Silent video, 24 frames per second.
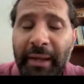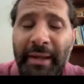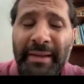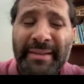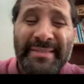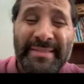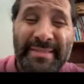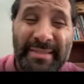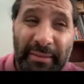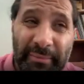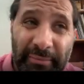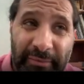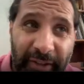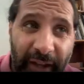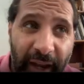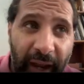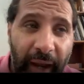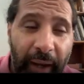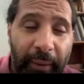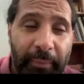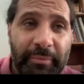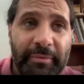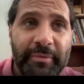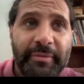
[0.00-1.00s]

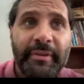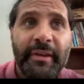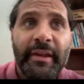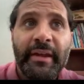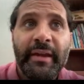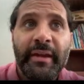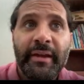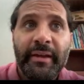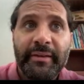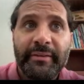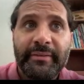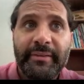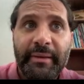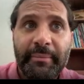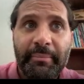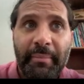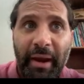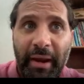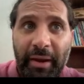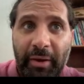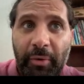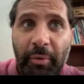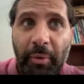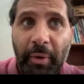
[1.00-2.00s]
Sometimes the
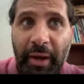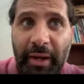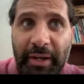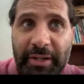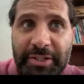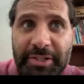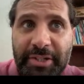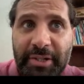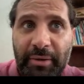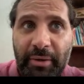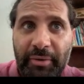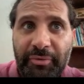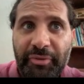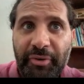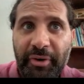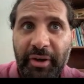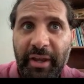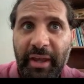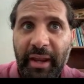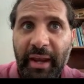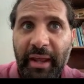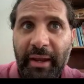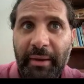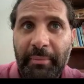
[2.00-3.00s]
migration of
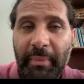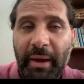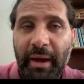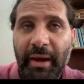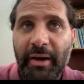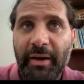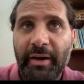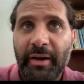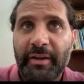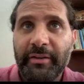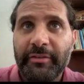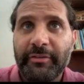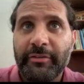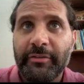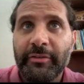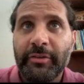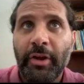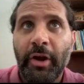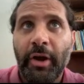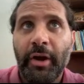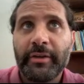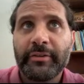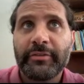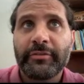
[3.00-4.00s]
organic matter is
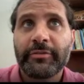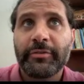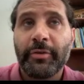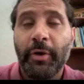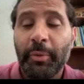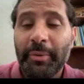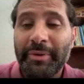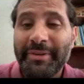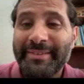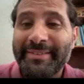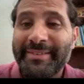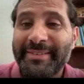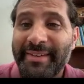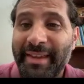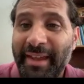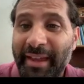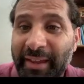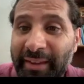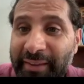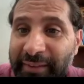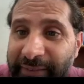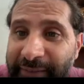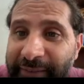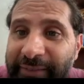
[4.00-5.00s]
not so
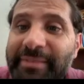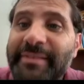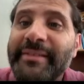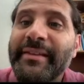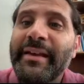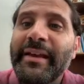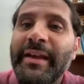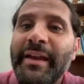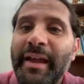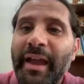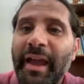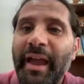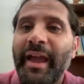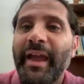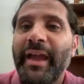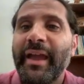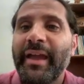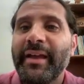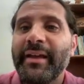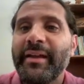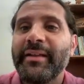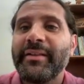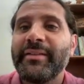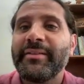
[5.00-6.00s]
intense,
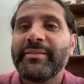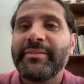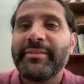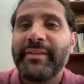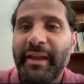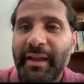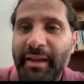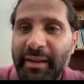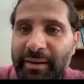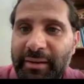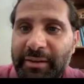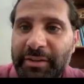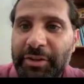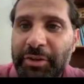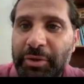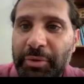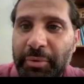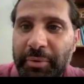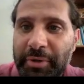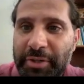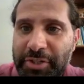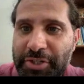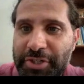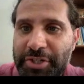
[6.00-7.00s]
and then you
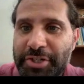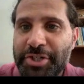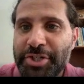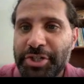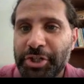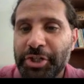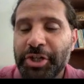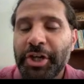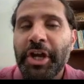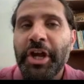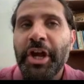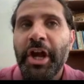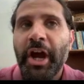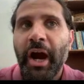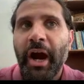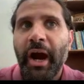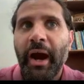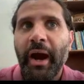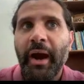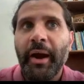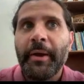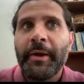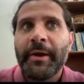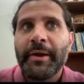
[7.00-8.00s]
register
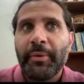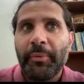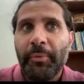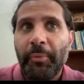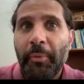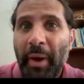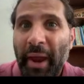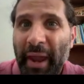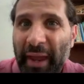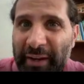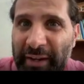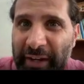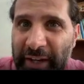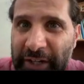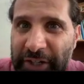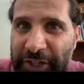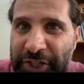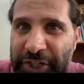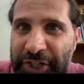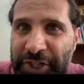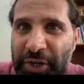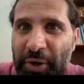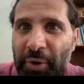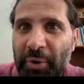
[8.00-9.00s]

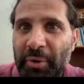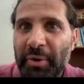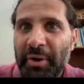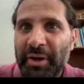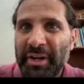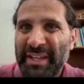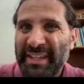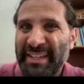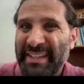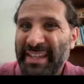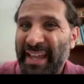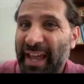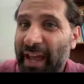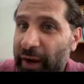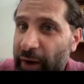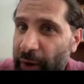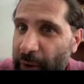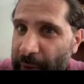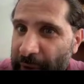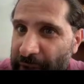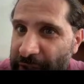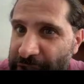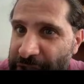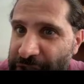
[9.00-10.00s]
reddish or
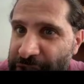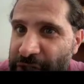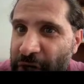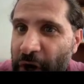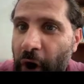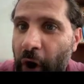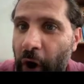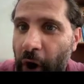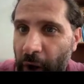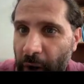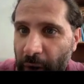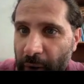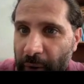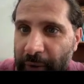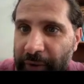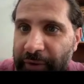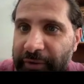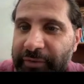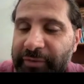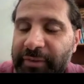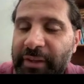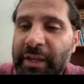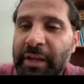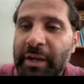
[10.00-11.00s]
yellowish
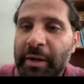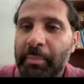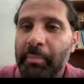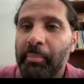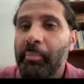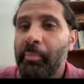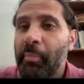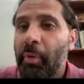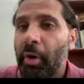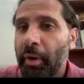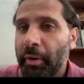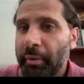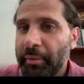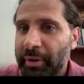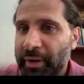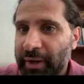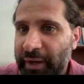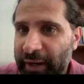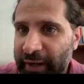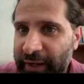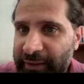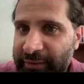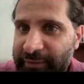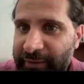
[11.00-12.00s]
colors more
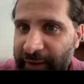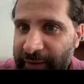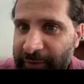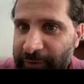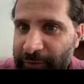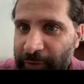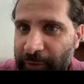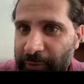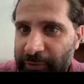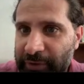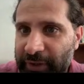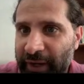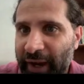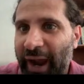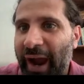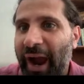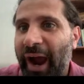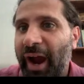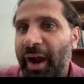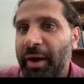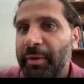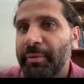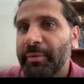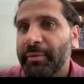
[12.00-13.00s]
related to the
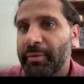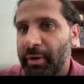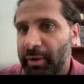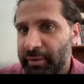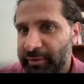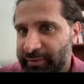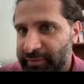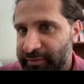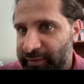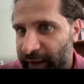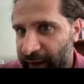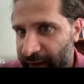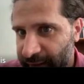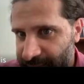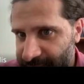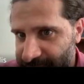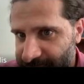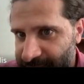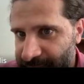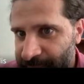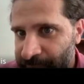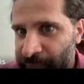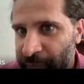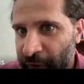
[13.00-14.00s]
iron
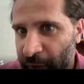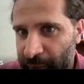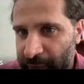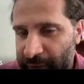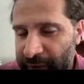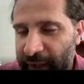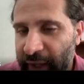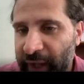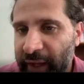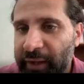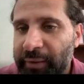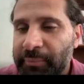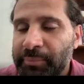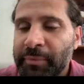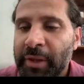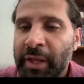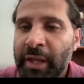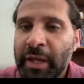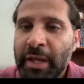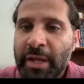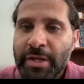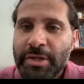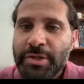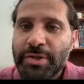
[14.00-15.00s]
oxides. Okay,
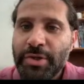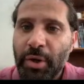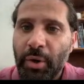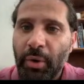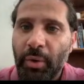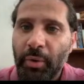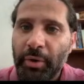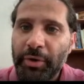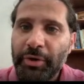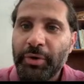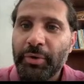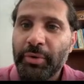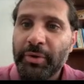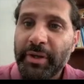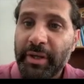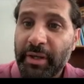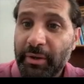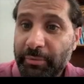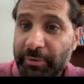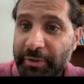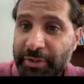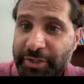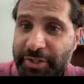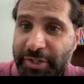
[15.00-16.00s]
so you
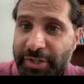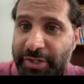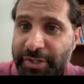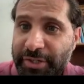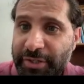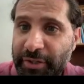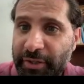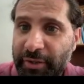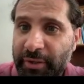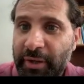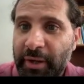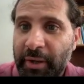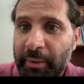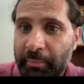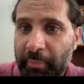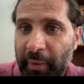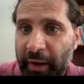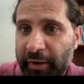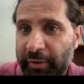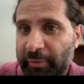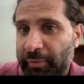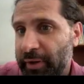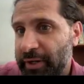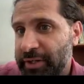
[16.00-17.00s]
can register
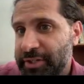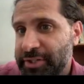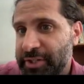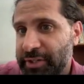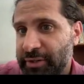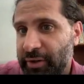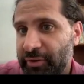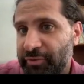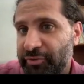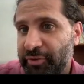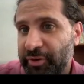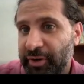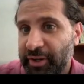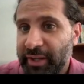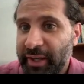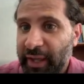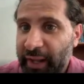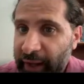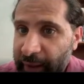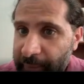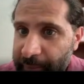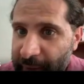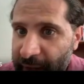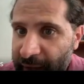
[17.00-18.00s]
migration of
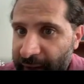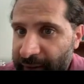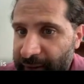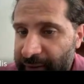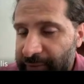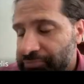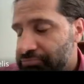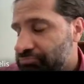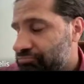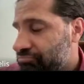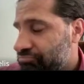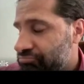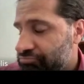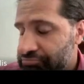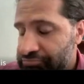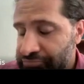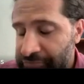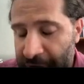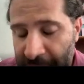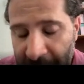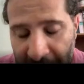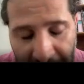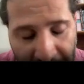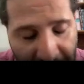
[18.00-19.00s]
organic matter,
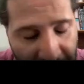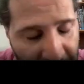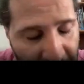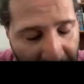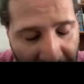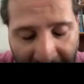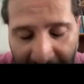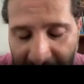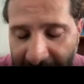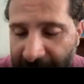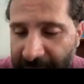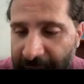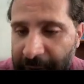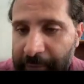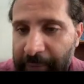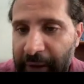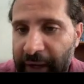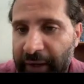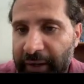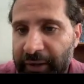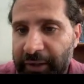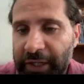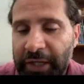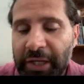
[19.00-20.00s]
only organic
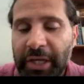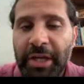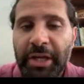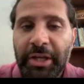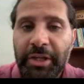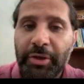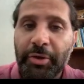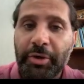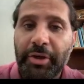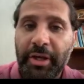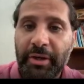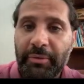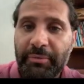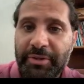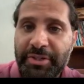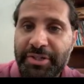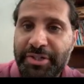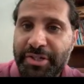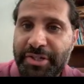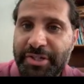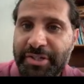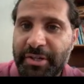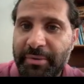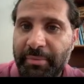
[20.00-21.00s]
matter. You can
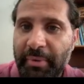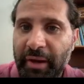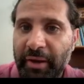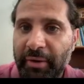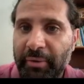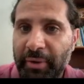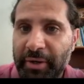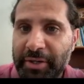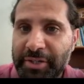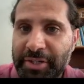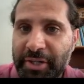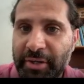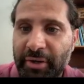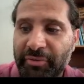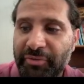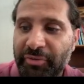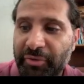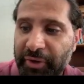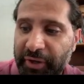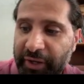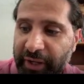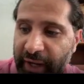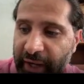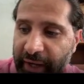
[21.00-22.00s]
register migration of
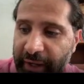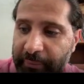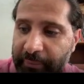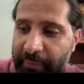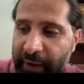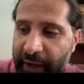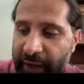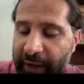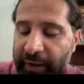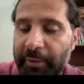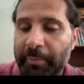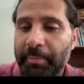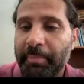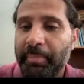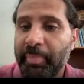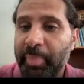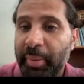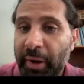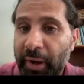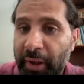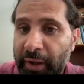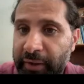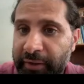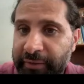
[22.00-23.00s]
organic matter
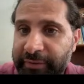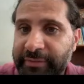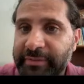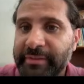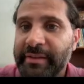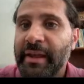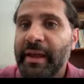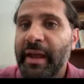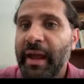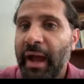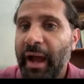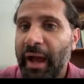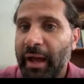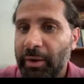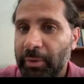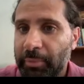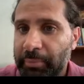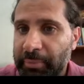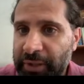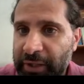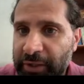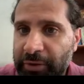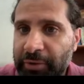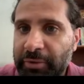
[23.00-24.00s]
plus
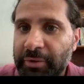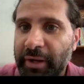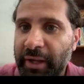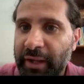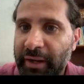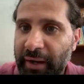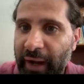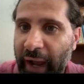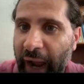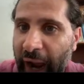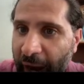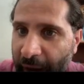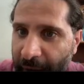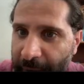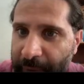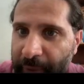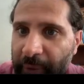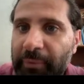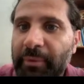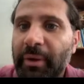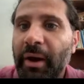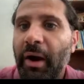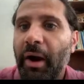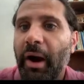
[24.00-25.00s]
aluminum and
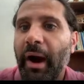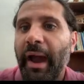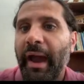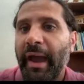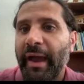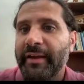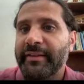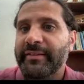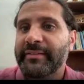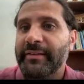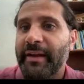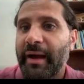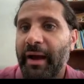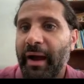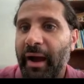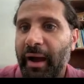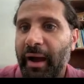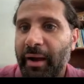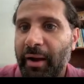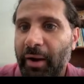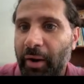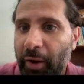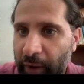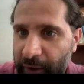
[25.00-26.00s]
iron as
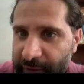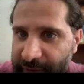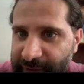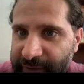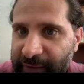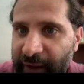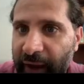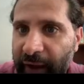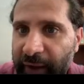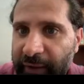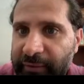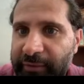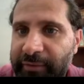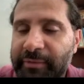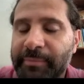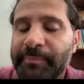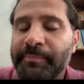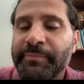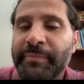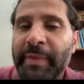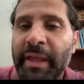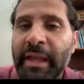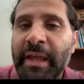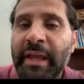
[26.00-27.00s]

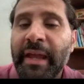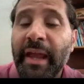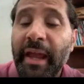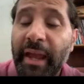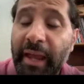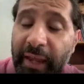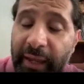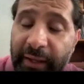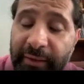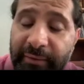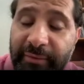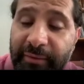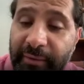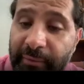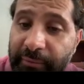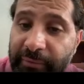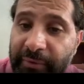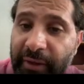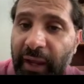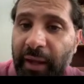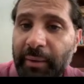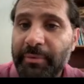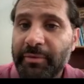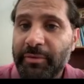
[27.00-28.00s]
oxides. And
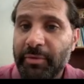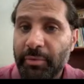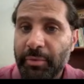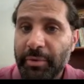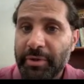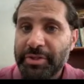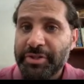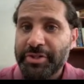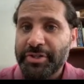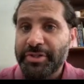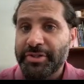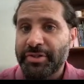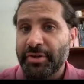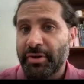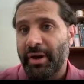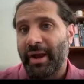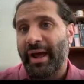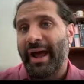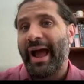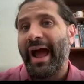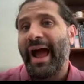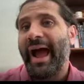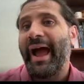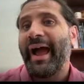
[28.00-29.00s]
sometimes they register a
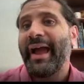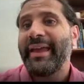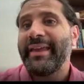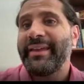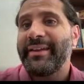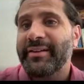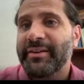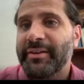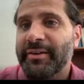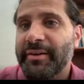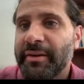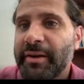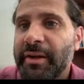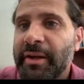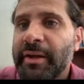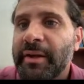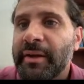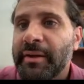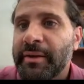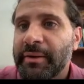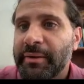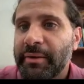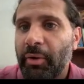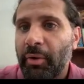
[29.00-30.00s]
higher
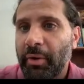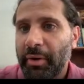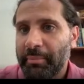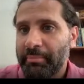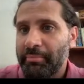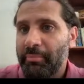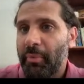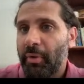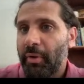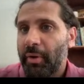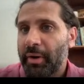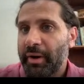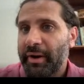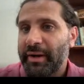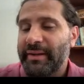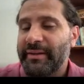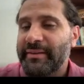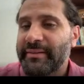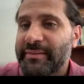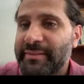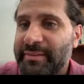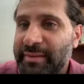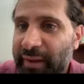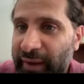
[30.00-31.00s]
or more
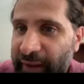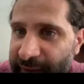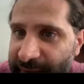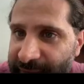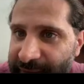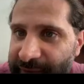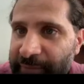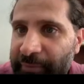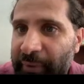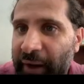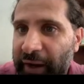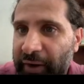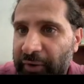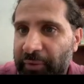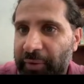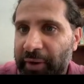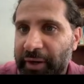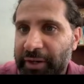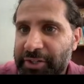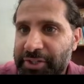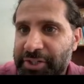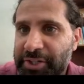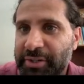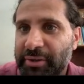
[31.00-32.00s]
intense
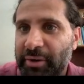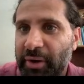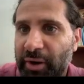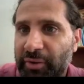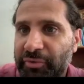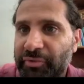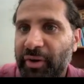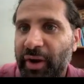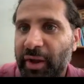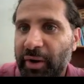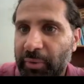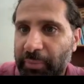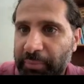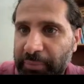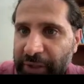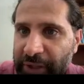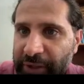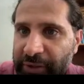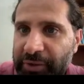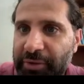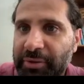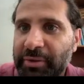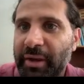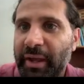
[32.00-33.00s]
migration of
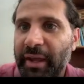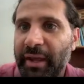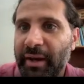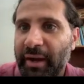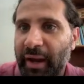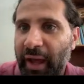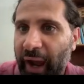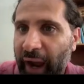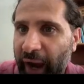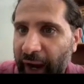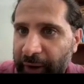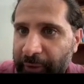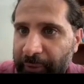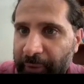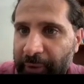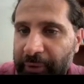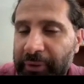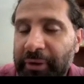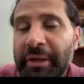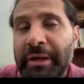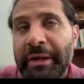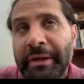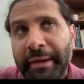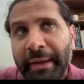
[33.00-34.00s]
aluminum and
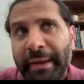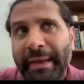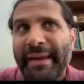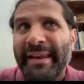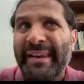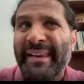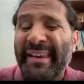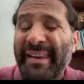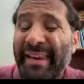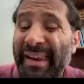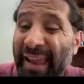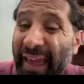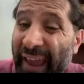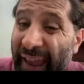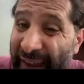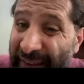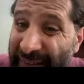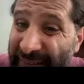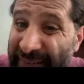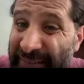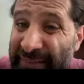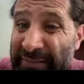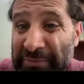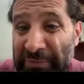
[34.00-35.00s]
iron, and
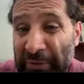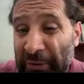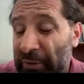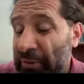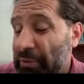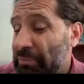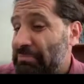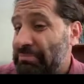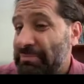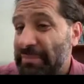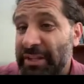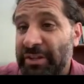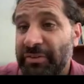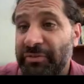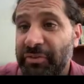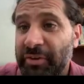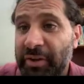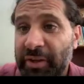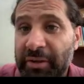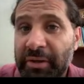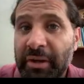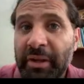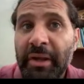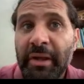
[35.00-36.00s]
less or
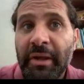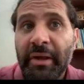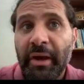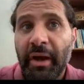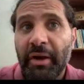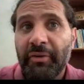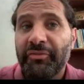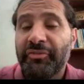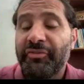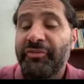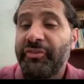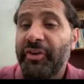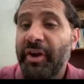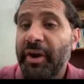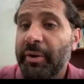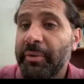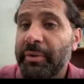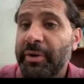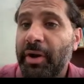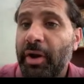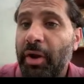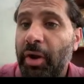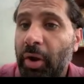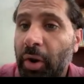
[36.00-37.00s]
even a
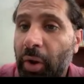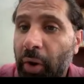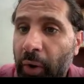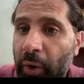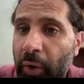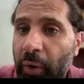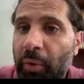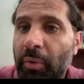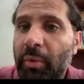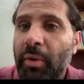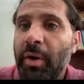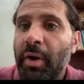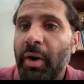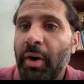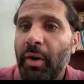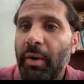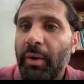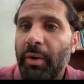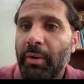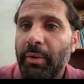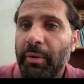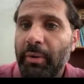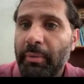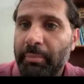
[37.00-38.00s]
very low
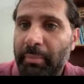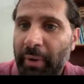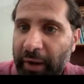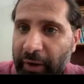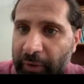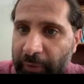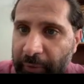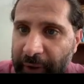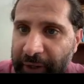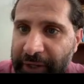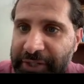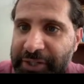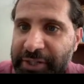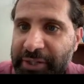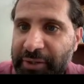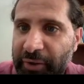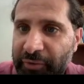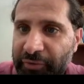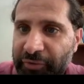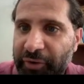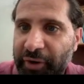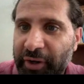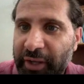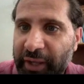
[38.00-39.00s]
migration
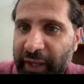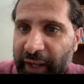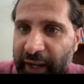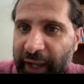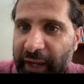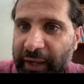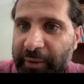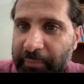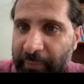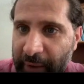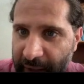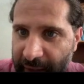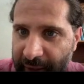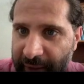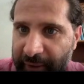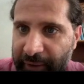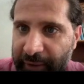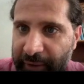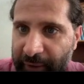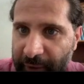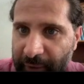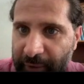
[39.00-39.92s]
of organic matter.